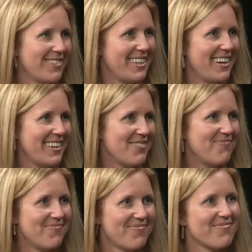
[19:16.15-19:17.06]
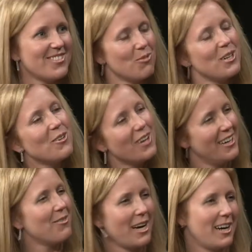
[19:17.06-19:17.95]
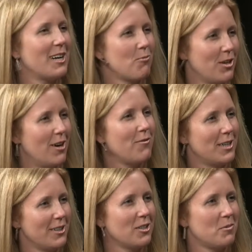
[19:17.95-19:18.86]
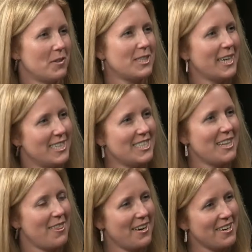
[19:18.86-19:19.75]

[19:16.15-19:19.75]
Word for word: um, so we anyway I kind of went off on a little bit of a yeah, tangent but, there.